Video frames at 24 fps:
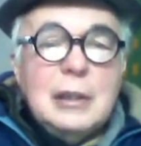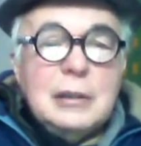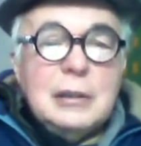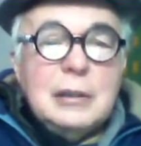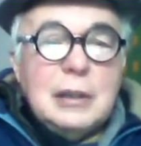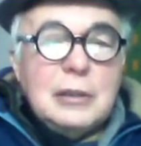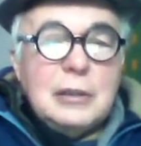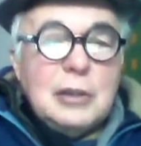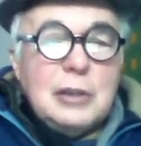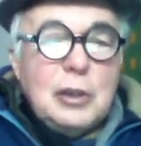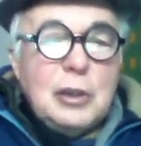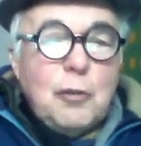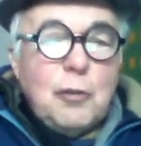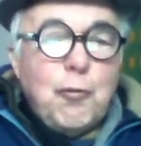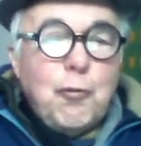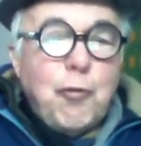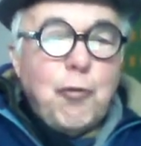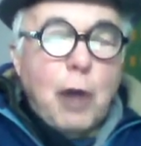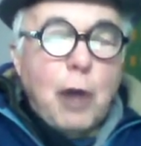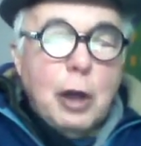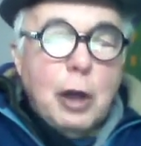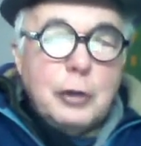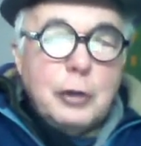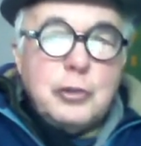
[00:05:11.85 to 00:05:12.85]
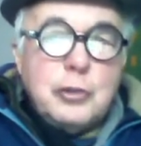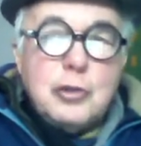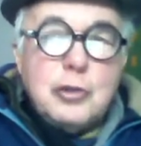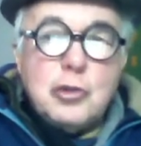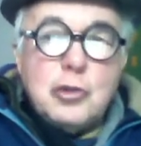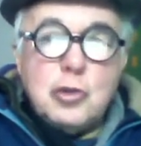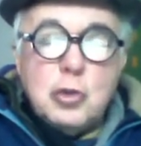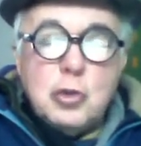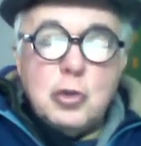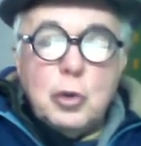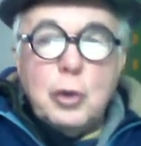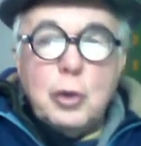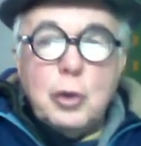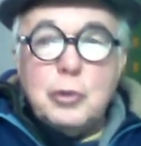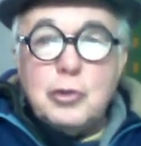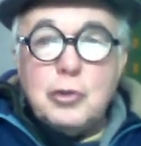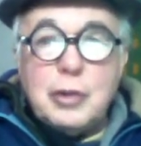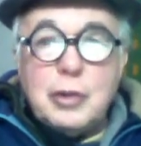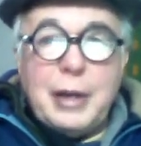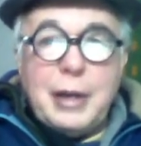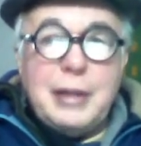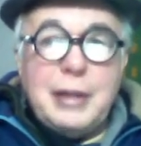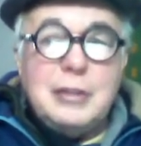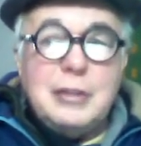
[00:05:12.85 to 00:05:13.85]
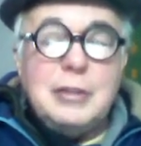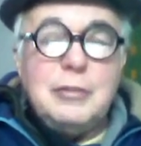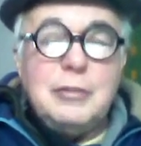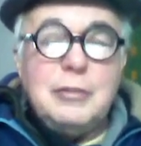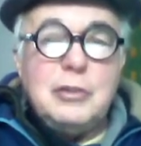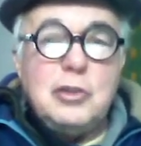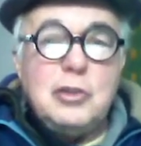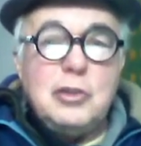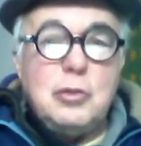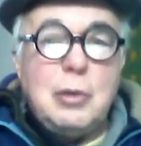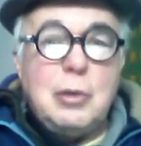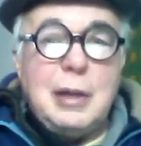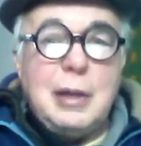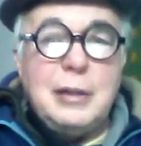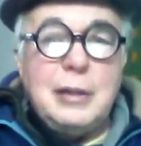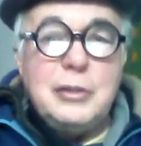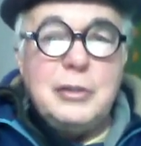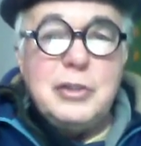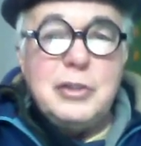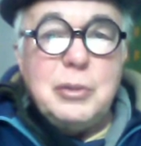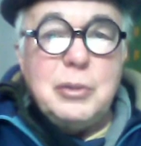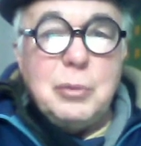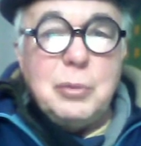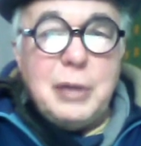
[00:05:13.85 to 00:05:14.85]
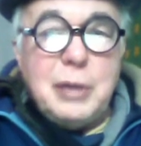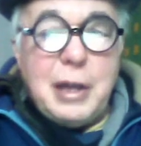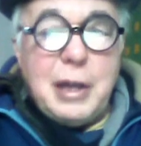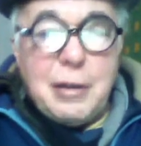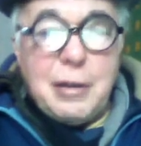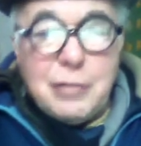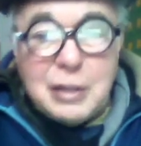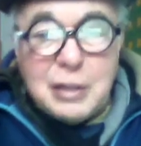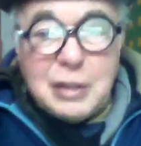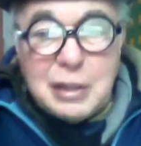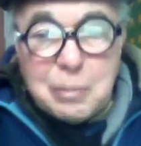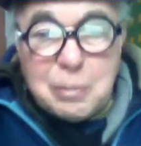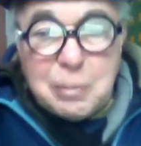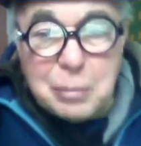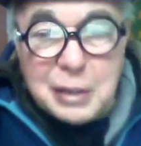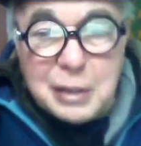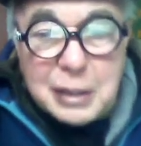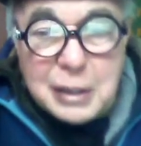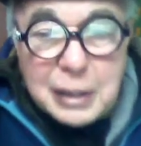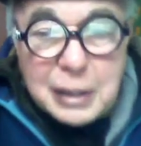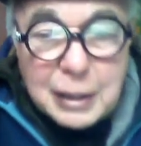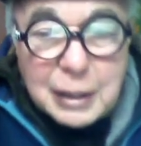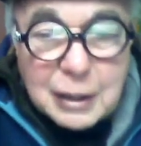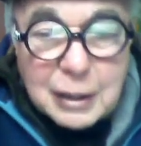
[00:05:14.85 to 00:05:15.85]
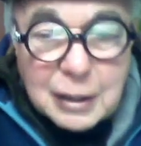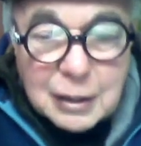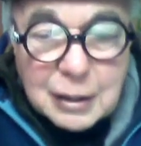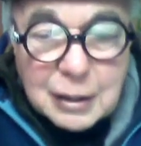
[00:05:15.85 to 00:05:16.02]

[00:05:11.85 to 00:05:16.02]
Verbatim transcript: that the false pseudoscience of astrology would have any meaning.